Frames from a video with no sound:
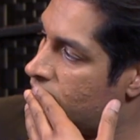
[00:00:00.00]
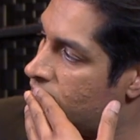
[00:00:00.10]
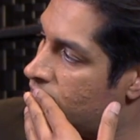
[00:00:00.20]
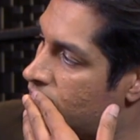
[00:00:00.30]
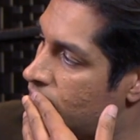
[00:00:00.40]

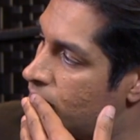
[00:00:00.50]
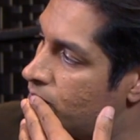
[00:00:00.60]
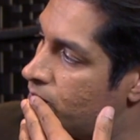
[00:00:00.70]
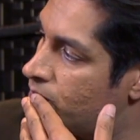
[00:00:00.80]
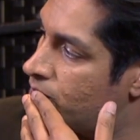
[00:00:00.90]

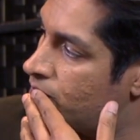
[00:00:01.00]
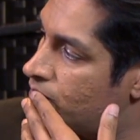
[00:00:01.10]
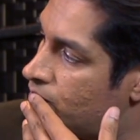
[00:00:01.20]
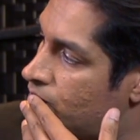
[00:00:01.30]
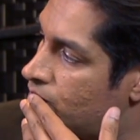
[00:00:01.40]

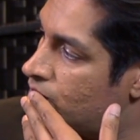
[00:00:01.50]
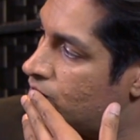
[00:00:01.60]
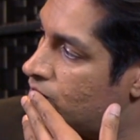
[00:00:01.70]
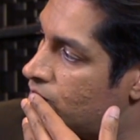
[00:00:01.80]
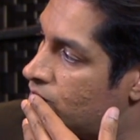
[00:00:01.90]

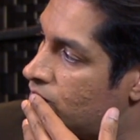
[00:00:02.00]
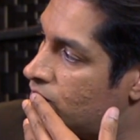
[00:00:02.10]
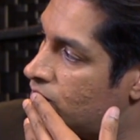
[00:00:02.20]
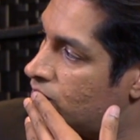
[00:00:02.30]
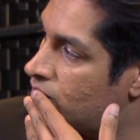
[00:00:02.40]

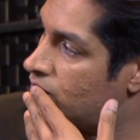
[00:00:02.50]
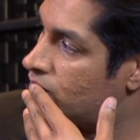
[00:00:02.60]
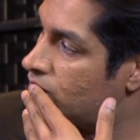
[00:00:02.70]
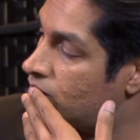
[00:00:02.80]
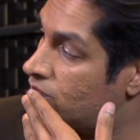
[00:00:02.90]

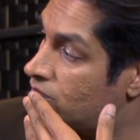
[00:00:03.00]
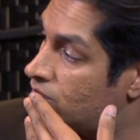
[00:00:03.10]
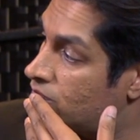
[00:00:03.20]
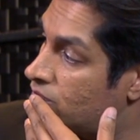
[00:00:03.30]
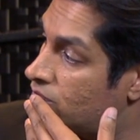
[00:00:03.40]

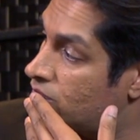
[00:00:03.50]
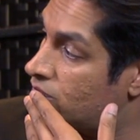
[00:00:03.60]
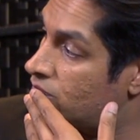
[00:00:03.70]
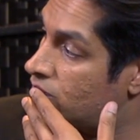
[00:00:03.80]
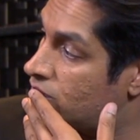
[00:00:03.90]

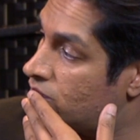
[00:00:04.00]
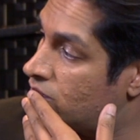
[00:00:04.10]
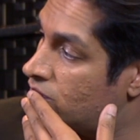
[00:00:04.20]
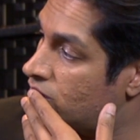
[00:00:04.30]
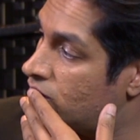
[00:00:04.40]

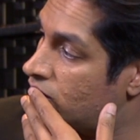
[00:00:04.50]
(not speaking)